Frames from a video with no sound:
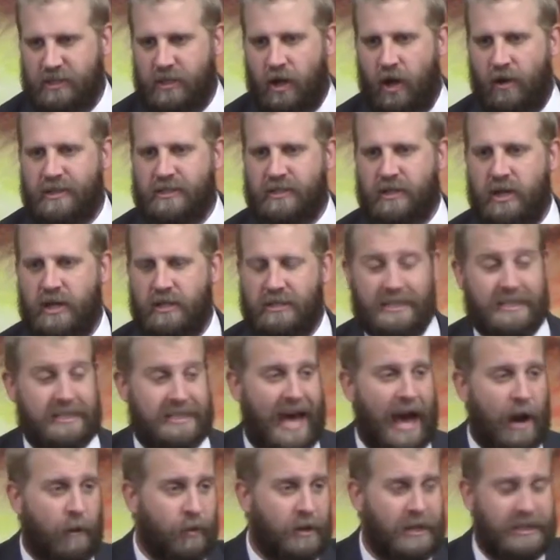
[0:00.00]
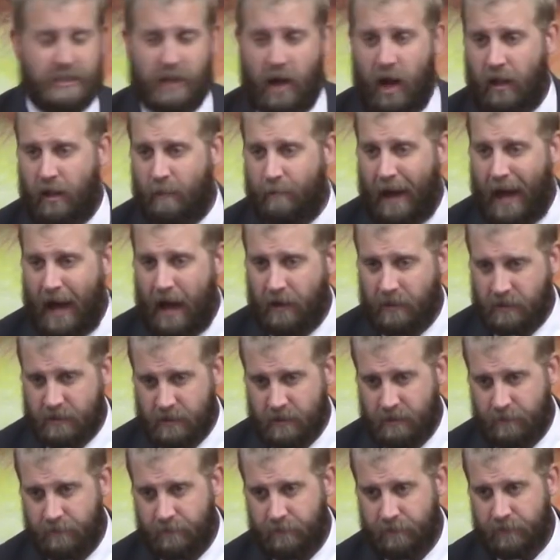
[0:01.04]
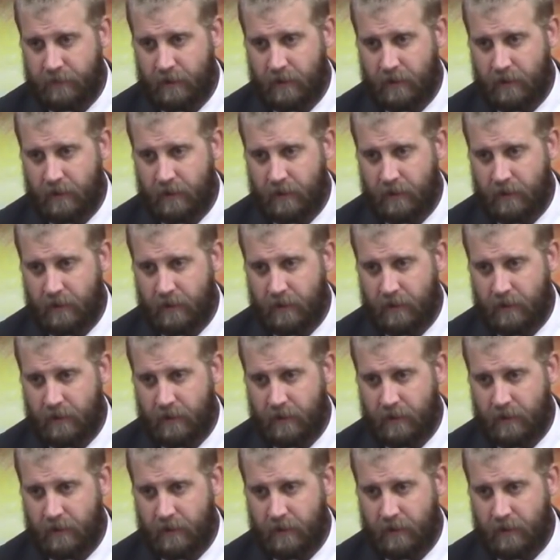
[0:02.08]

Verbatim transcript: and all these goods? Is that what it's all about?